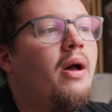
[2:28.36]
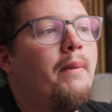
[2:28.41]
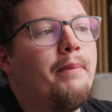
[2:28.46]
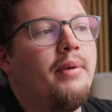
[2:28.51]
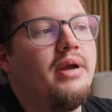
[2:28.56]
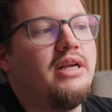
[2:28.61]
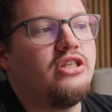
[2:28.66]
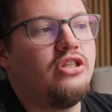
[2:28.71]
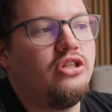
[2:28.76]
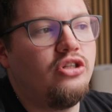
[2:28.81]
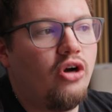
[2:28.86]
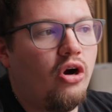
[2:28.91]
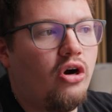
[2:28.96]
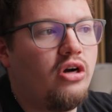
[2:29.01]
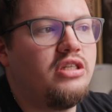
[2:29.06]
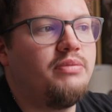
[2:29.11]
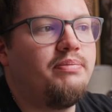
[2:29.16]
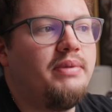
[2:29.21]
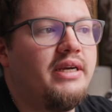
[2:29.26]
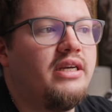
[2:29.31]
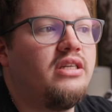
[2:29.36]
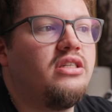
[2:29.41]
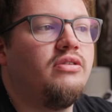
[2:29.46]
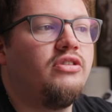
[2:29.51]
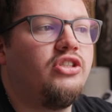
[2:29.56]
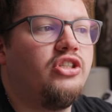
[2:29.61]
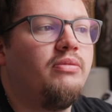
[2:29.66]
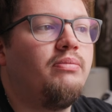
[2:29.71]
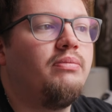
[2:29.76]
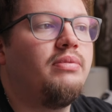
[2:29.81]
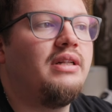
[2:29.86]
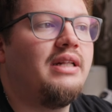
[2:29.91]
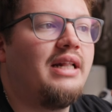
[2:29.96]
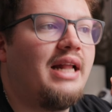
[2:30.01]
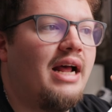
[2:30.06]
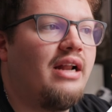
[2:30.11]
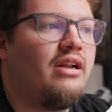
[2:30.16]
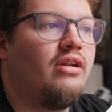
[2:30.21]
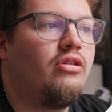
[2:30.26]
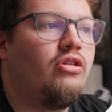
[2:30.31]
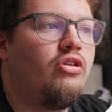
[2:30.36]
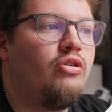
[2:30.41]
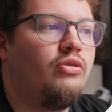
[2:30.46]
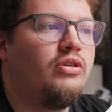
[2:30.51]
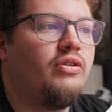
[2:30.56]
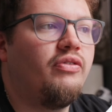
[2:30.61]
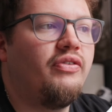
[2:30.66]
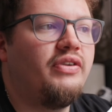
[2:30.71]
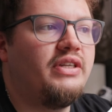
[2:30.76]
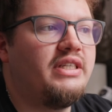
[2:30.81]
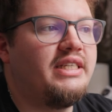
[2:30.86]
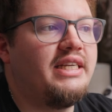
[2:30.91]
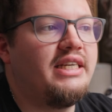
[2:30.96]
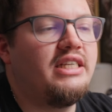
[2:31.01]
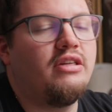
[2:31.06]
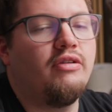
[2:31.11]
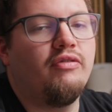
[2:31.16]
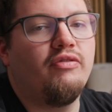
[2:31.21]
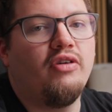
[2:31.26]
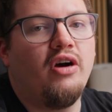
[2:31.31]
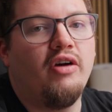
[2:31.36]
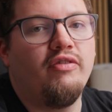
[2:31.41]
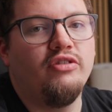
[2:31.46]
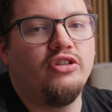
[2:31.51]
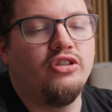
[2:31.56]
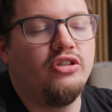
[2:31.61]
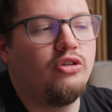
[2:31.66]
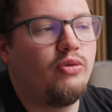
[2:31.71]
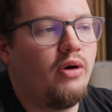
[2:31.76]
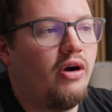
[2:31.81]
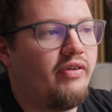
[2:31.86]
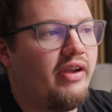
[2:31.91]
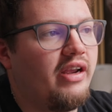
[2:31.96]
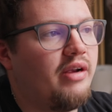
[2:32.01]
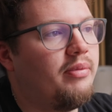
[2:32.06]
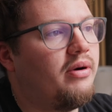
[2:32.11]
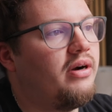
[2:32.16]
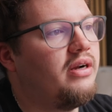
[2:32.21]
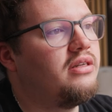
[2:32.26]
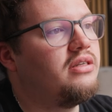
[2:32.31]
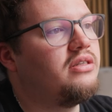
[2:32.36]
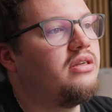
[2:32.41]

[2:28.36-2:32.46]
but it's not as big as a jump than 256 to 512 gigabytes.